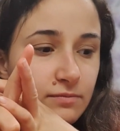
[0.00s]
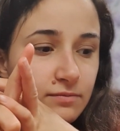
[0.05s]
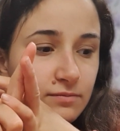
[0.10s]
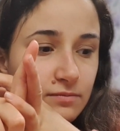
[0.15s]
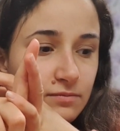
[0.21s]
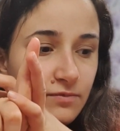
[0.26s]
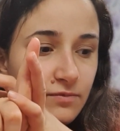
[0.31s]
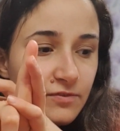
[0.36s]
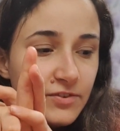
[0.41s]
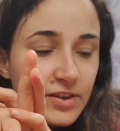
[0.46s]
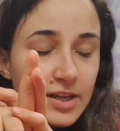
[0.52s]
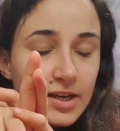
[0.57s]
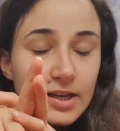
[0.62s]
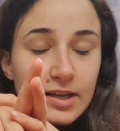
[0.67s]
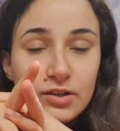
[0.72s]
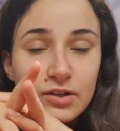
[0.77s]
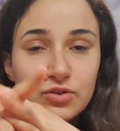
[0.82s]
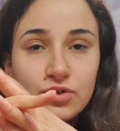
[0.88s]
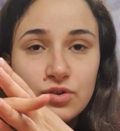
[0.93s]

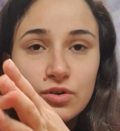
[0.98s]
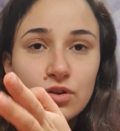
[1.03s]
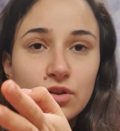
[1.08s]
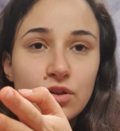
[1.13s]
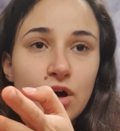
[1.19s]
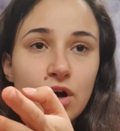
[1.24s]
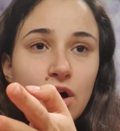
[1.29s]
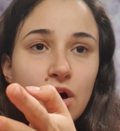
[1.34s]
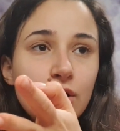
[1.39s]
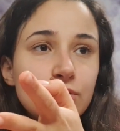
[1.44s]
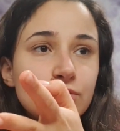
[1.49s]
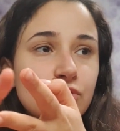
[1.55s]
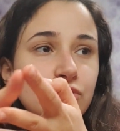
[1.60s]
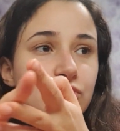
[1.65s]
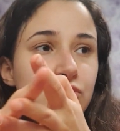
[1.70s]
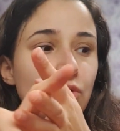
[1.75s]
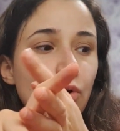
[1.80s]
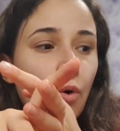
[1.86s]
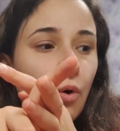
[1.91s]
fitting into
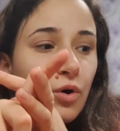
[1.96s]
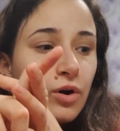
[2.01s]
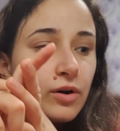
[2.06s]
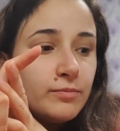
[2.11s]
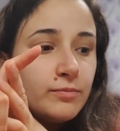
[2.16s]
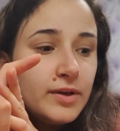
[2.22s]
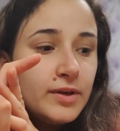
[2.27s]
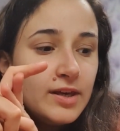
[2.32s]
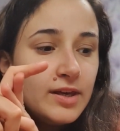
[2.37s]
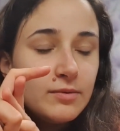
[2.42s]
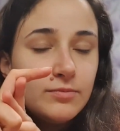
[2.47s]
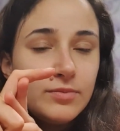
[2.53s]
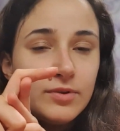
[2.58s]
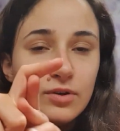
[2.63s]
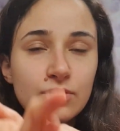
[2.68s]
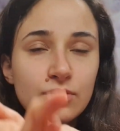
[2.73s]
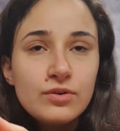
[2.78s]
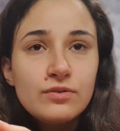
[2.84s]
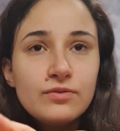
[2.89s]
clothes, or being
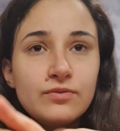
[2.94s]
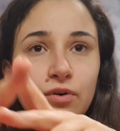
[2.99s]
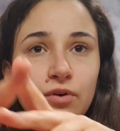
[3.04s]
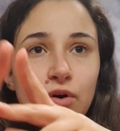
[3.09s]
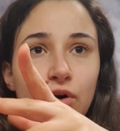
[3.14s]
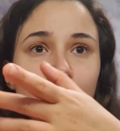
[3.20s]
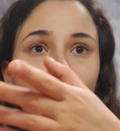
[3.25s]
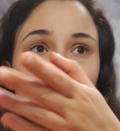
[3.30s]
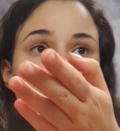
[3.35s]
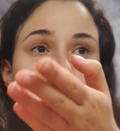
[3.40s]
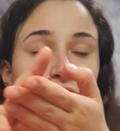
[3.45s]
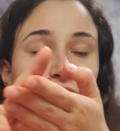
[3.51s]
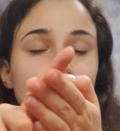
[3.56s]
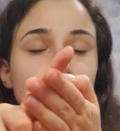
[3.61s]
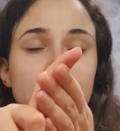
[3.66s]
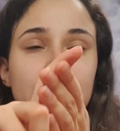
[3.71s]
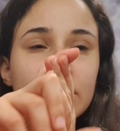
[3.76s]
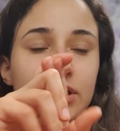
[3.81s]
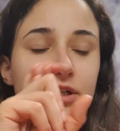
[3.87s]
beautiful, or
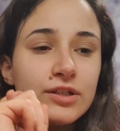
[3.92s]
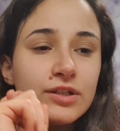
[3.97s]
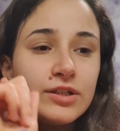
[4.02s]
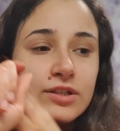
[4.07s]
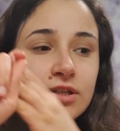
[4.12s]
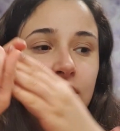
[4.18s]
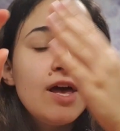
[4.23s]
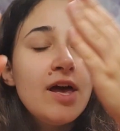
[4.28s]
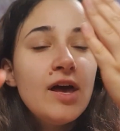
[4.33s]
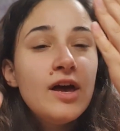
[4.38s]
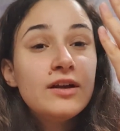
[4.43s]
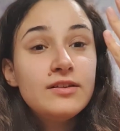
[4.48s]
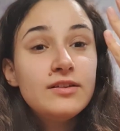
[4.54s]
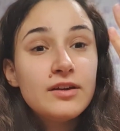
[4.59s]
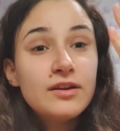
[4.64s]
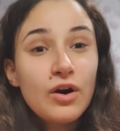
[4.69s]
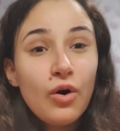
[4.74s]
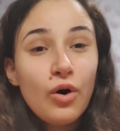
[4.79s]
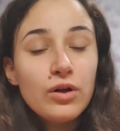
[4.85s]
looking good,
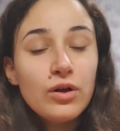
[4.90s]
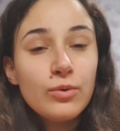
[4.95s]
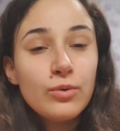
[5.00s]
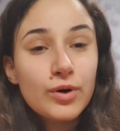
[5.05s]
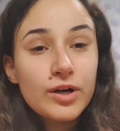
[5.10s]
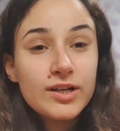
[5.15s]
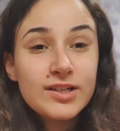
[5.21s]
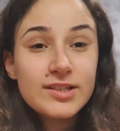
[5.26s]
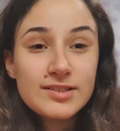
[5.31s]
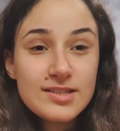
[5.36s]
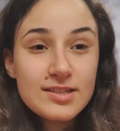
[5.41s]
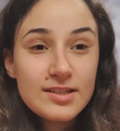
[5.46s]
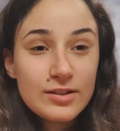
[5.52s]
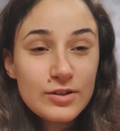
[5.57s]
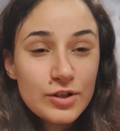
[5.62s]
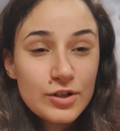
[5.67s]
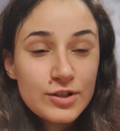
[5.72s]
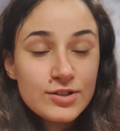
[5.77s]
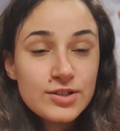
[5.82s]
they all were
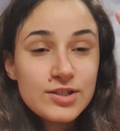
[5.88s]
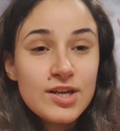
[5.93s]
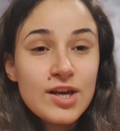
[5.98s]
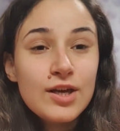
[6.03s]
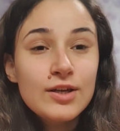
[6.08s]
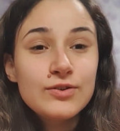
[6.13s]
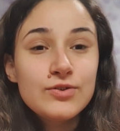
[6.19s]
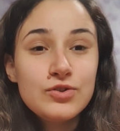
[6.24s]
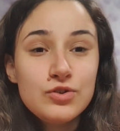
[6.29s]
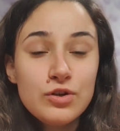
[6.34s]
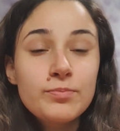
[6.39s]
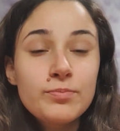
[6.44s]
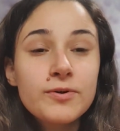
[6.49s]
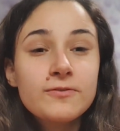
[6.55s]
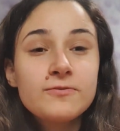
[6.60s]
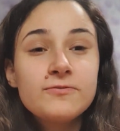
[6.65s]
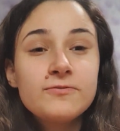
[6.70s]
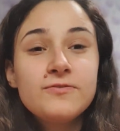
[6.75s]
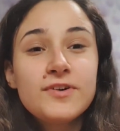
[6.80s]
considered
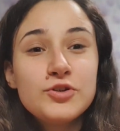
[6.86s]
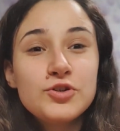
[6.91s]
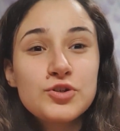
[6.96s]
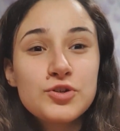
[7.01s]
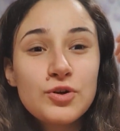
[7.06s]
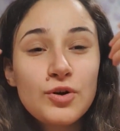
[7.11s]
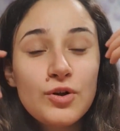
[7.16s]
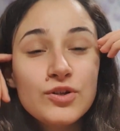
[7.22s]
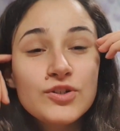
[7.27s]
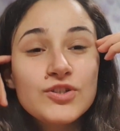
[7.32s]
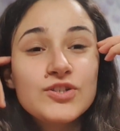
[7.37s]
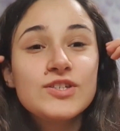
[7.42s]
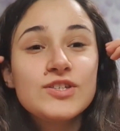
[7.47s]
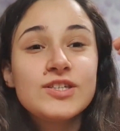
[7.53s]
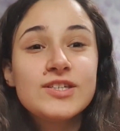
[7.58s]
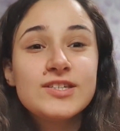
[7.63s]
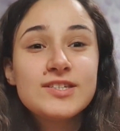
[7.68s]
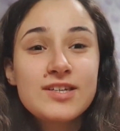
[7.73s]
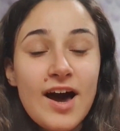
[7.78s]
superficial
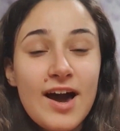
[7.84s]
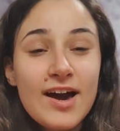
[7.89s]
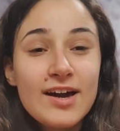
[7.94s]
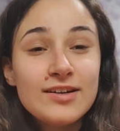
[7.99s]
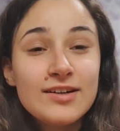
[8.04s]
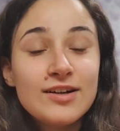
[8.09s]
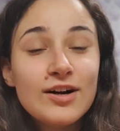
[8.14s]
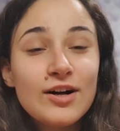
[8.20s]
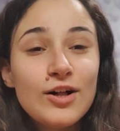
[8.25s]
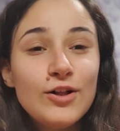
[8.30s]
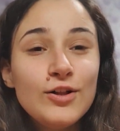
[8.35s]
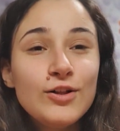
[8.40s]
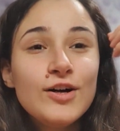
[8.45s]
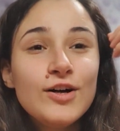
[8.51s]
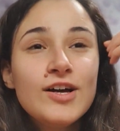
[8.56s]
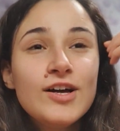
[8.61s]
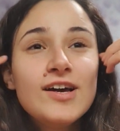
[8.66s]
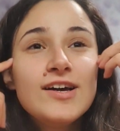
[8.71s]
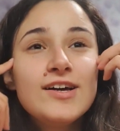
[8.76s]

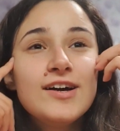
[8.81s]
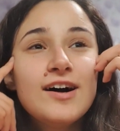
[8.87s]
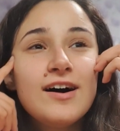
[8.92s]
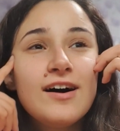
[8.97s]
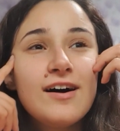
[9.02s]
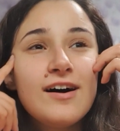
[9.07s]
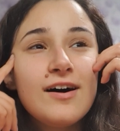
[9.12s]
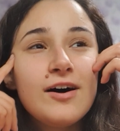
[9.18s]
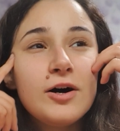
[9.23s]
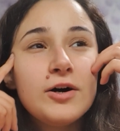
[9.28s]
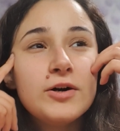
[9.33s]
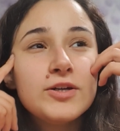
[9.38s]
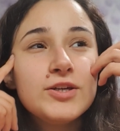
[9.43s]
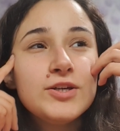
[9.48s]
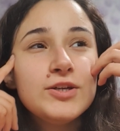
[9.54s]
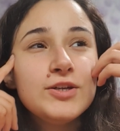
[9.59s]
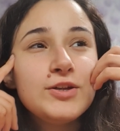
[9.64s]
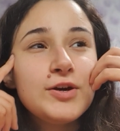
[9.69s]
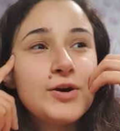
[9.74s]
societal
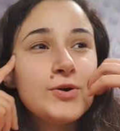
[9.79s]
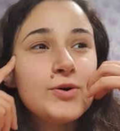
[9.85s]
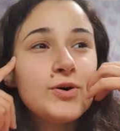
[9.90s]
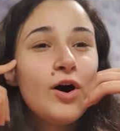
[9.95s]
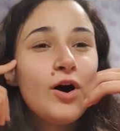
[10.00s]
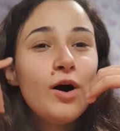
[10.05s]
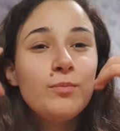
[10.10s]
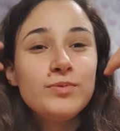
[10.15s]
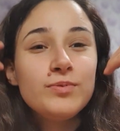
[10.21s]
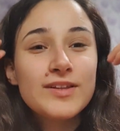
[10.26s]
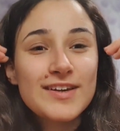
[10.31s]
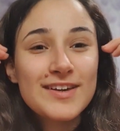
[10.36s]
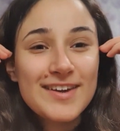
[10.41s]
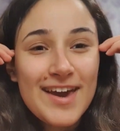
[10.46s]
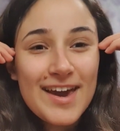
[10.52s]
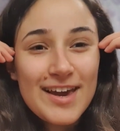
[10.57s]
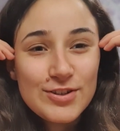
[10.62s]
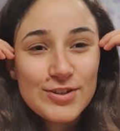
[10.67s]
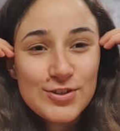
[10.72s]

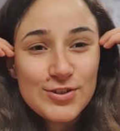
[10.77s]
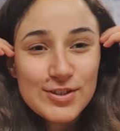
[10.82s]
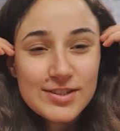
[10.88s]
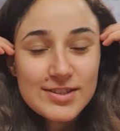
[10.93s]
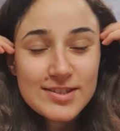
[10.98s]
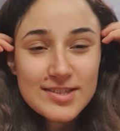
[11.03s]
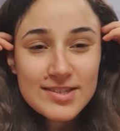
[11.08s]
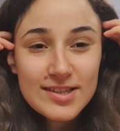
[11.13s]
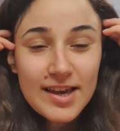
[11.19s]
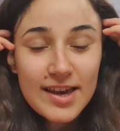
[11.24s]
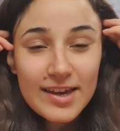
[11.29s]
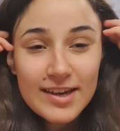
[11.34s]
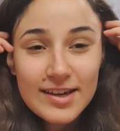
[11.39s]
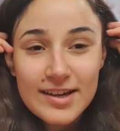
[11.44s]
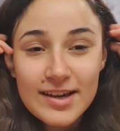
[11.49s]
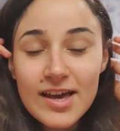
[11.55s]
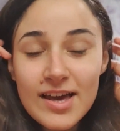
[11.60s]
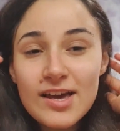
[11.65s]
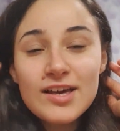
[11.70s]
obligations.
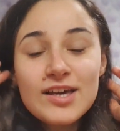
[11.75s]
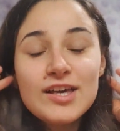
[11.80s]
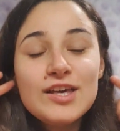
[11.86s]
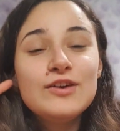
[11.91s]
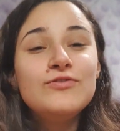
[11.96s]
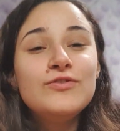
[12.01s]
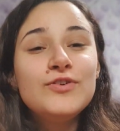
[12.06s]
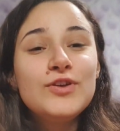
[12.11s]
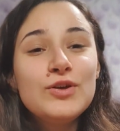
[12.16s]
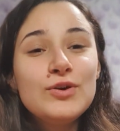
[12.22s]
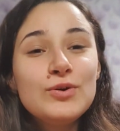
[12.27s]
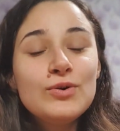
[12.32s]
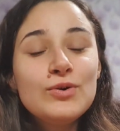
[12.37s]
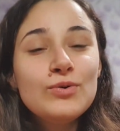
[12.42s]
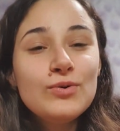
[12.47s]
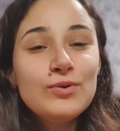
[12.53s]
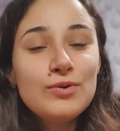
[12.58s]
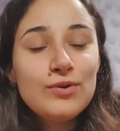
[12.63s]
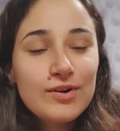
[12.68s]
Like, if
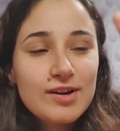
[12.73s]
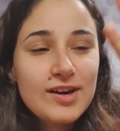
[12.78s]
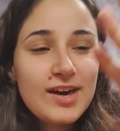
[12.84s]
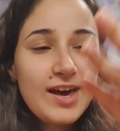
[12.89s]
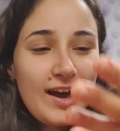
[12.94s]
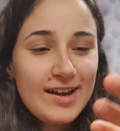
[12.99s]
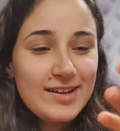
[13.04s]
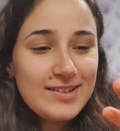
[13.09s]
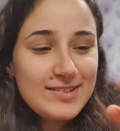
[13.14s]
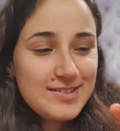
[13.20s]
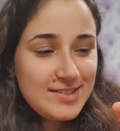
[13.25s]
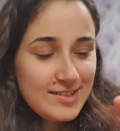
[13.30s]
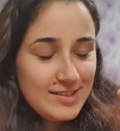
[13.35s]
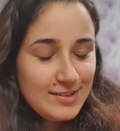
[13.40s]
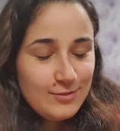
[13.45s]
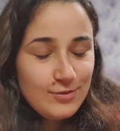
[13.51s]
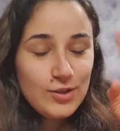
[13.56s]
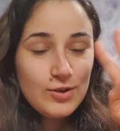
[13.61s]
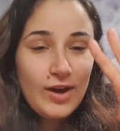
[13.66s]
you
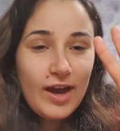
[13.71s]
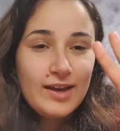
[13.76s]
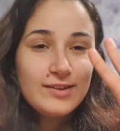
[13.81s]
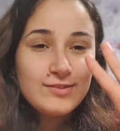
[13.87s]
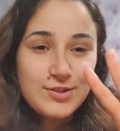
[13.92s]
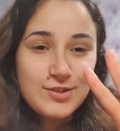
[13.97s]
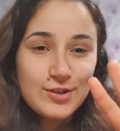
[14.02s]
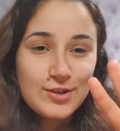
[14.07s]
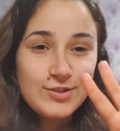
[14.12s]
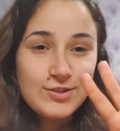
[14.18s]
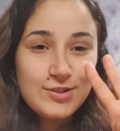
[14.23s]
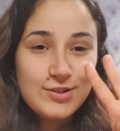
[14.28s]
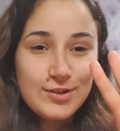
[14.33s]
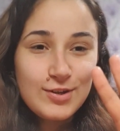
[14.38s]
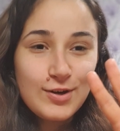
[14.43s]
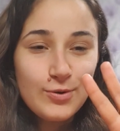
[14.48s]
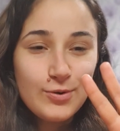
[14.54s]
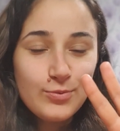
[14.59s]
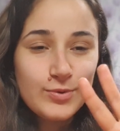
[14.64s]
answered,
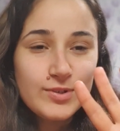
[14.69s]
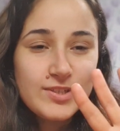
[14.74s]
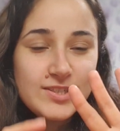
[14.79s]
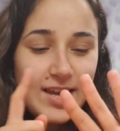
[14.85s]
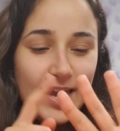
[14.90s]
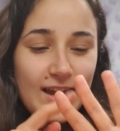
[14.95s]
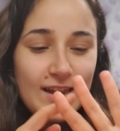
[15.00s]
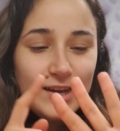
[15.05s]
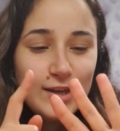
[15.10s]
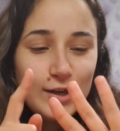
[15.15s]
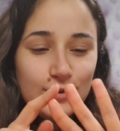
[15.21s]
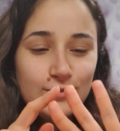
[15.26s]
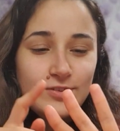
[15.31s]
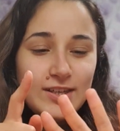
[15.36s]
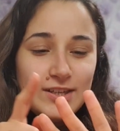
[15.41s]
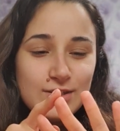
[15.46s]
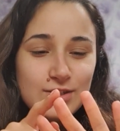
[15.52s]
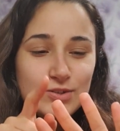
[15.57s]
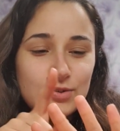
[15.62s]
with any of
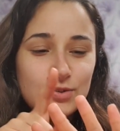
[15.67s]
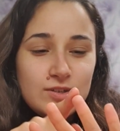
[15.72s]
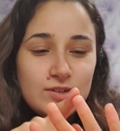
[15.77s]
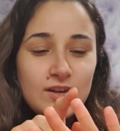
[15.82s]
these